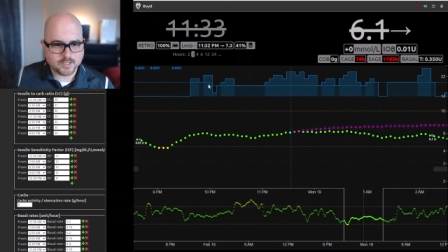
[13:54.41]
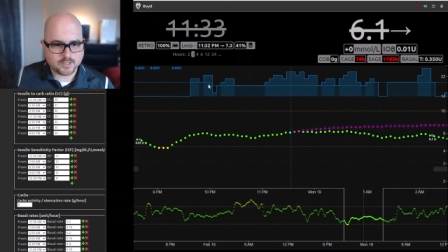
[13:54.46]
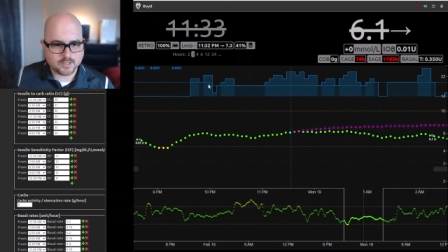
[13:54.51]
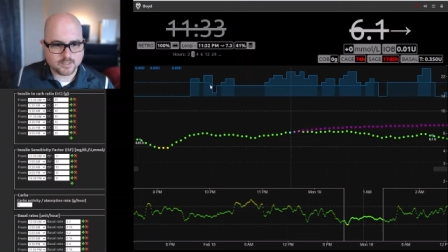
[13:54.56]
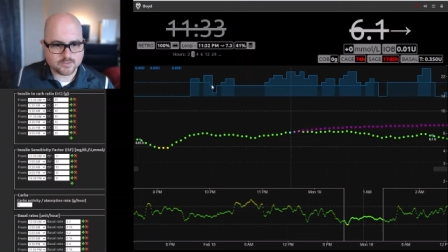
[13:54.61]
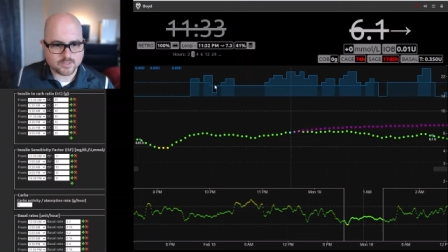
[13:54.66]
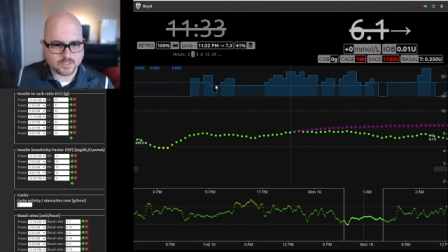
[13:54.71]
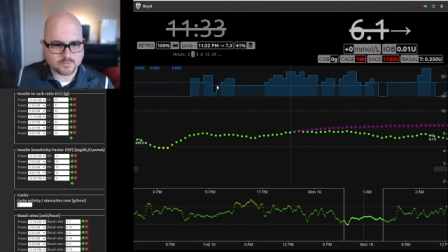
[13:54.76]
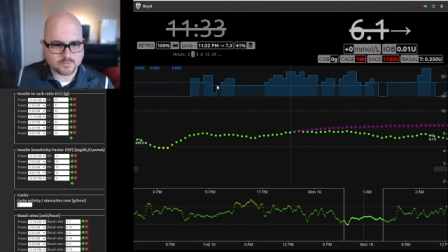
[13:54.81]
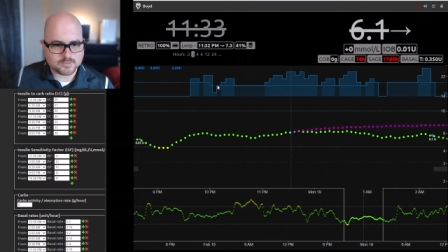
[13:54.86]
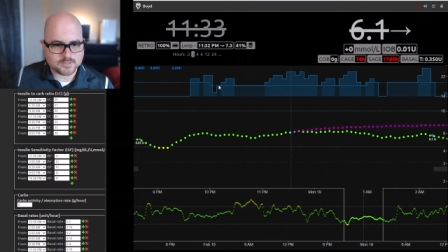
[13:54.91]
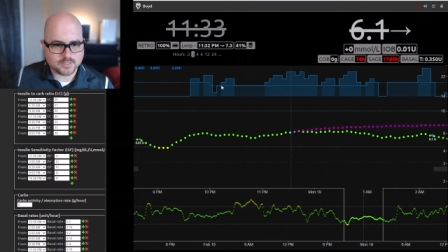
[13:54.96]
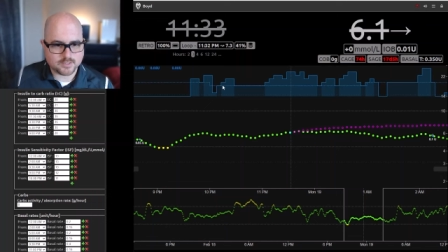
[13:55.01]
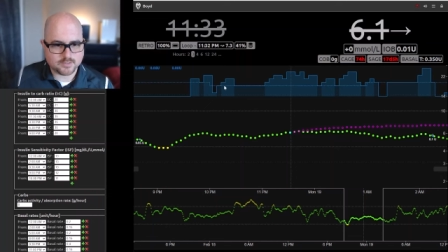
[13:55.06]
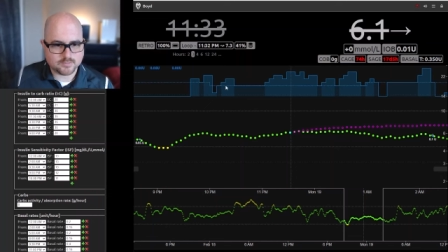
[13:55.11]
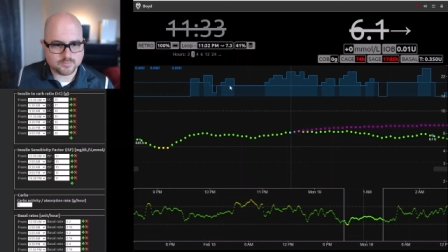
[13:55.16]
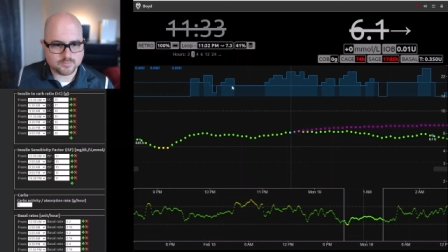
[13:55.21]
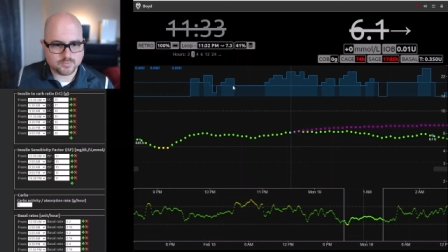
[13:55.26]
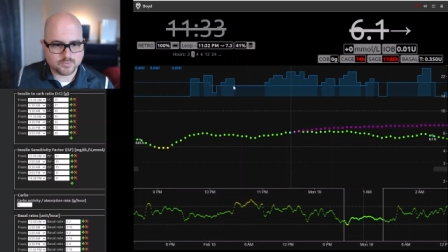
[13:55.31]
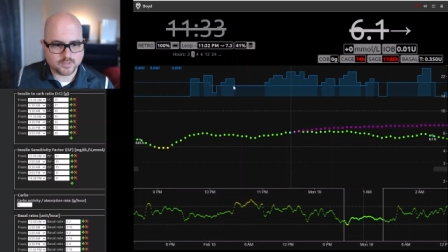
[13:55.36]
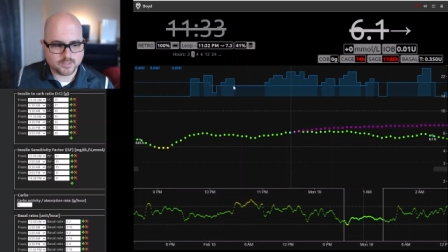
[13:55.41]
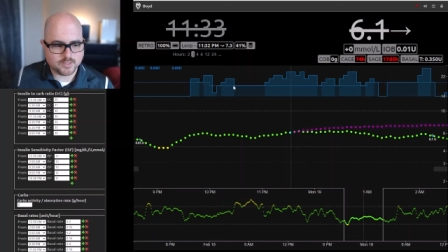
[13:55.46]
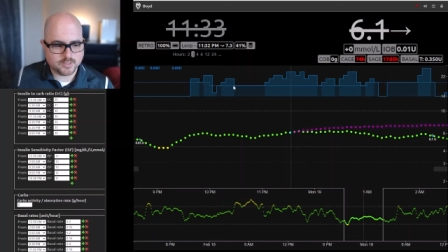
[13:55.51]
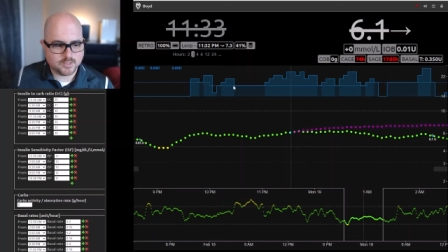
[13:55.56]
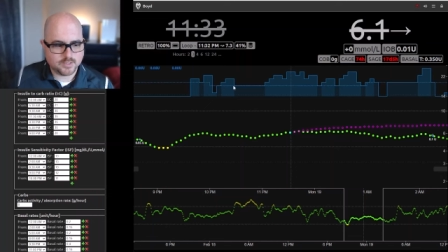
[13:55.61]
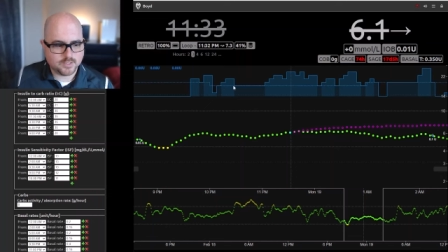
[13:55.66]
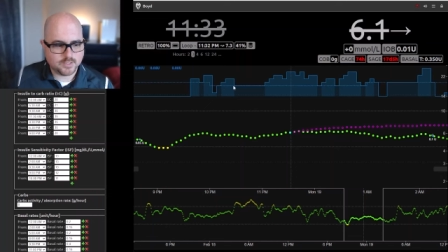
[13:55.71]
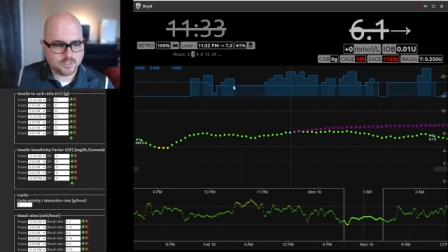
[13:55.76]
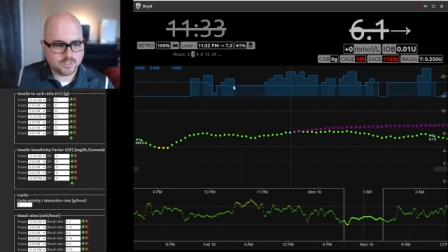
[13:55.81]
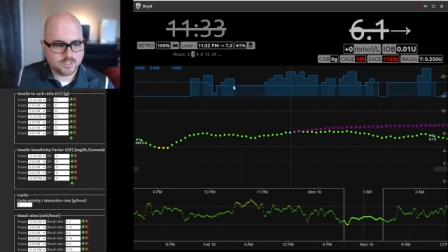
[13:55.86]
and it drops down to
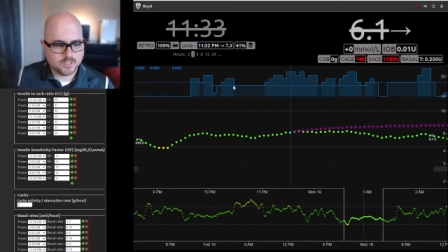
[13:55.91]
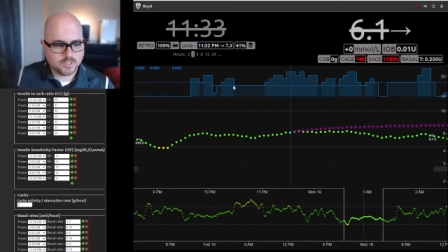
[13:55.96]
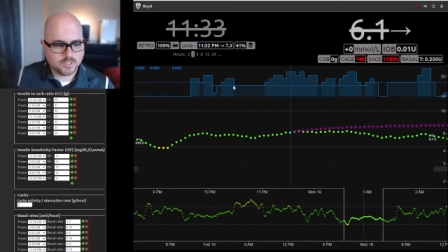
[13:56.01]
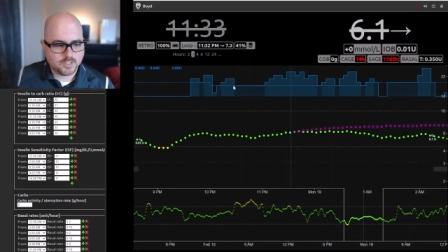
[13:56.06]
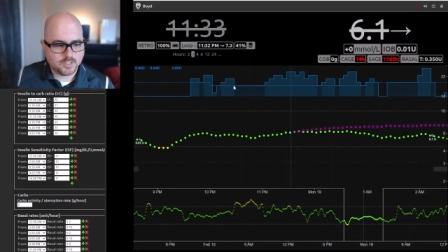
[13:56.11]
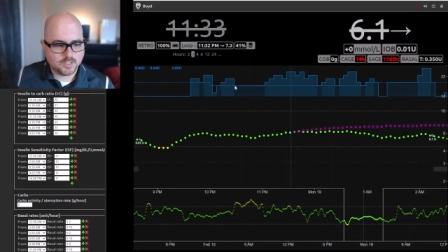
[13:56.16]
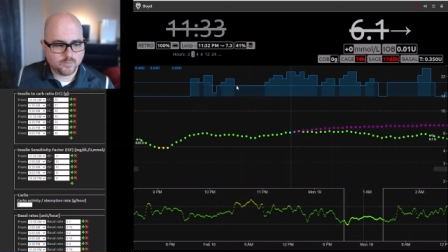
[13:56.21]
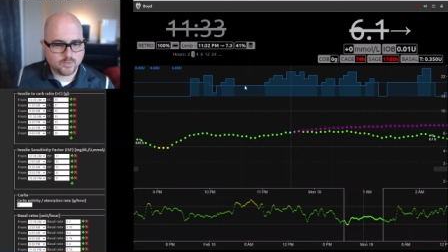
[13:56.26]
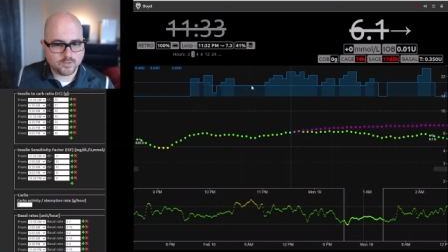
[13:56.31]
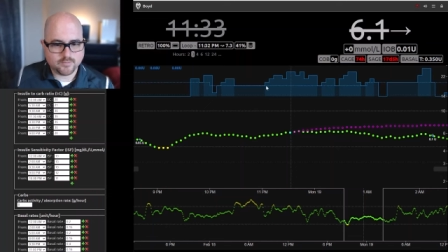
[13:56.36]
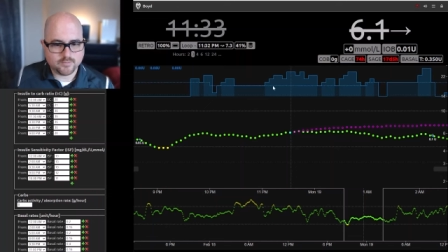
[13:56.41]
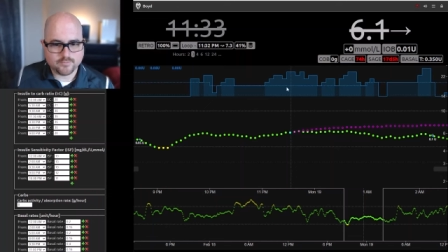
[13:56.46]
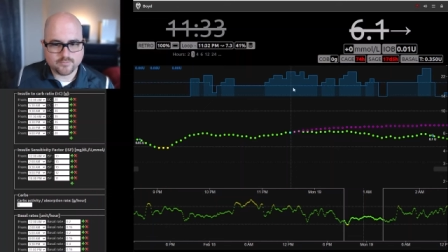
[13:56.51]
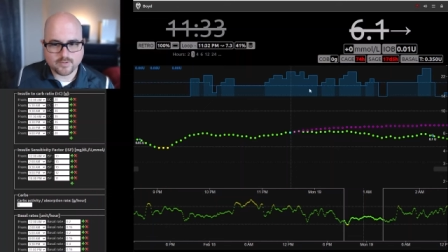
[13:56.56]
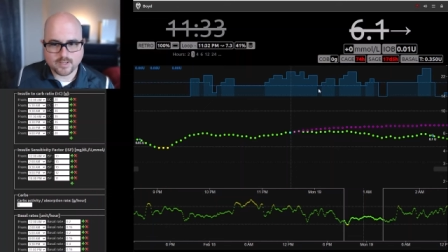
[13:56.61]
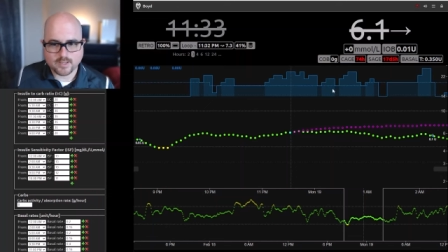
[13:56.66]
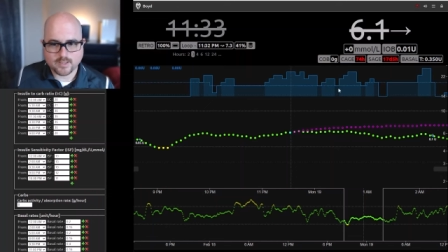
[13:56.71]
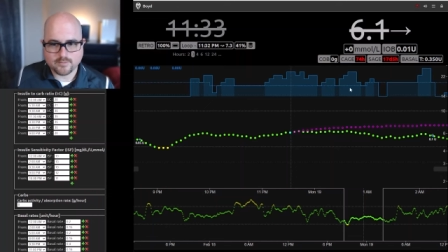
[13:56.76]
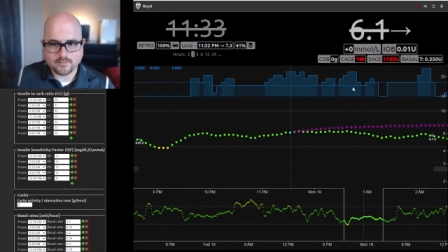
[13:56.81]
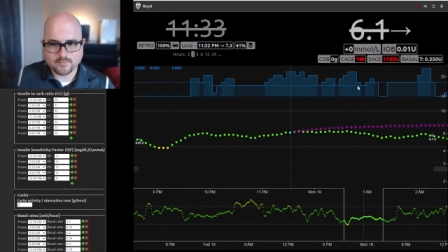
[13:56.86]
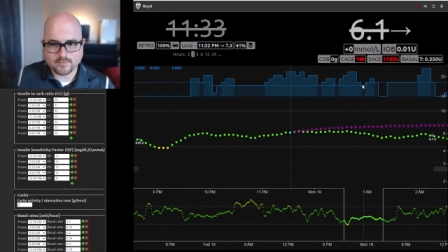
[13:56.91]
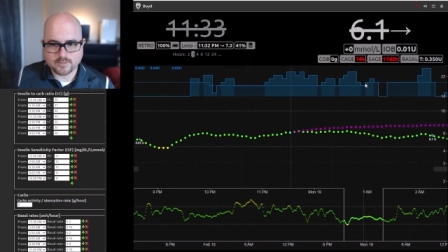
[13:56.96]
0.15,